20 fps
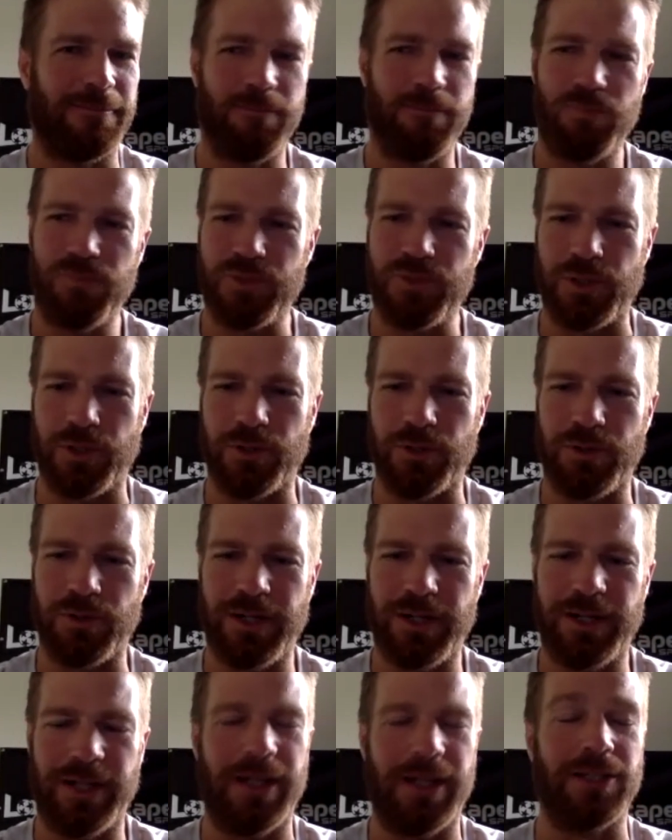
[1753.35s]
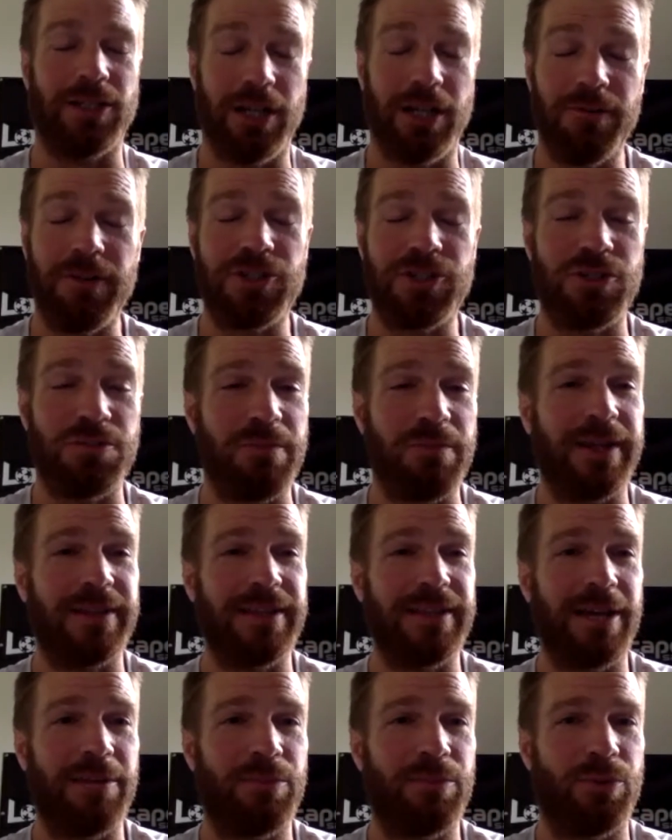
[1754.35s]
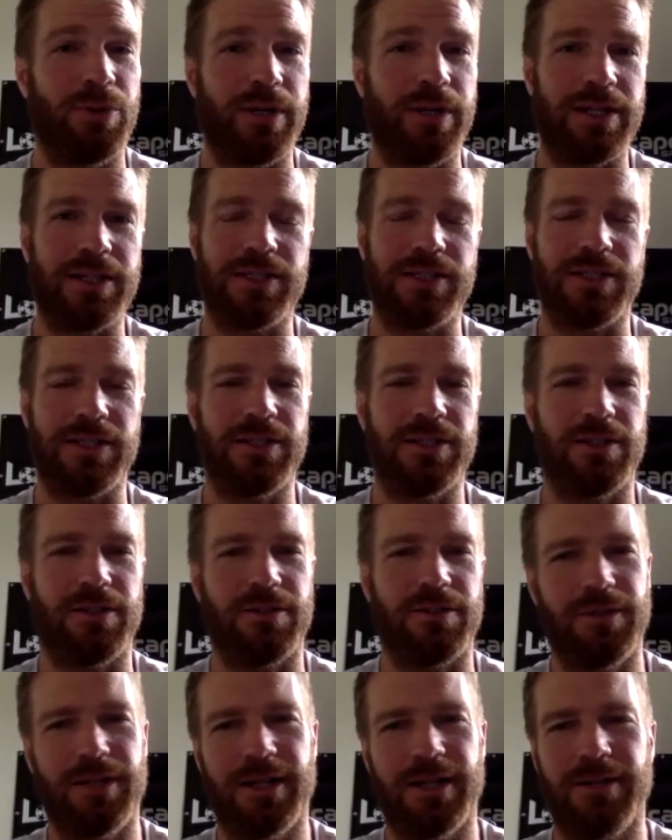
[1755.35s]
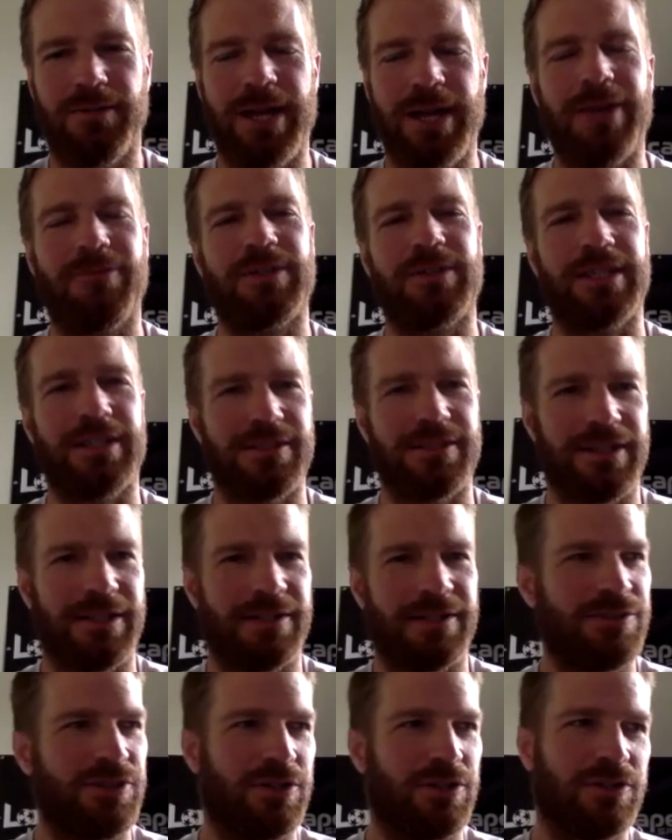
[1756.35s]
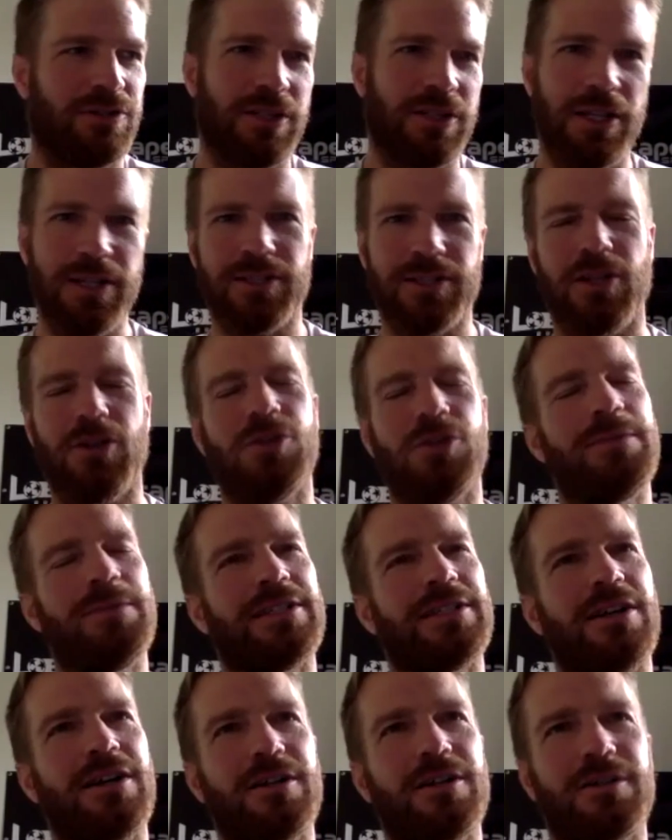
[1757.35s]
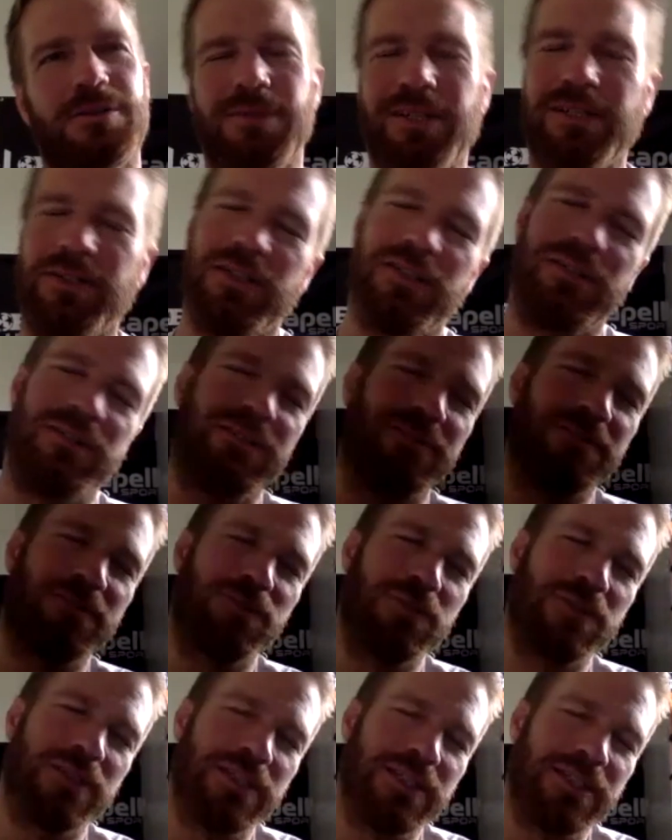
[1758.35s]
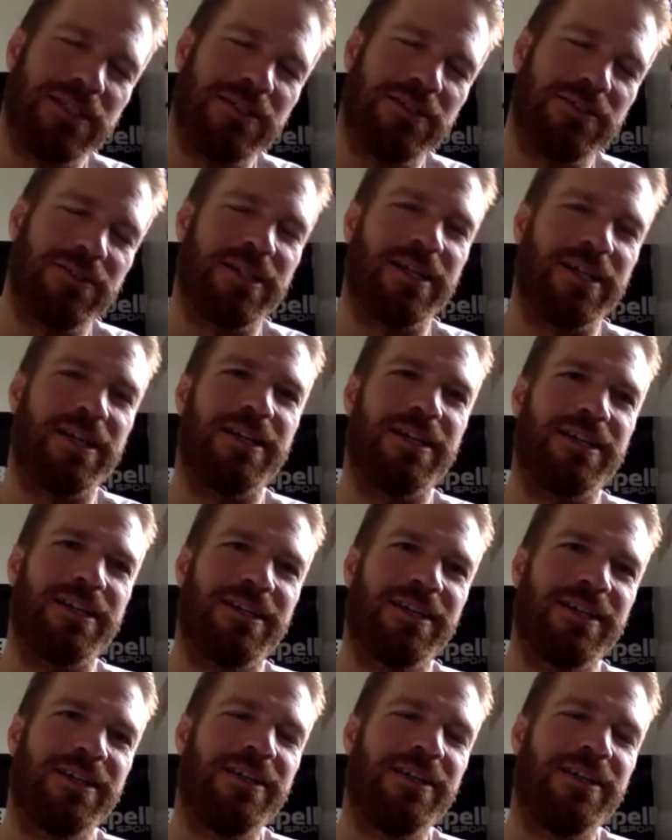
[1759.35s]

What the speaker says: So I love that you made that point, because I have kids that joke, let's go to McDonald's. Like, really? Okay.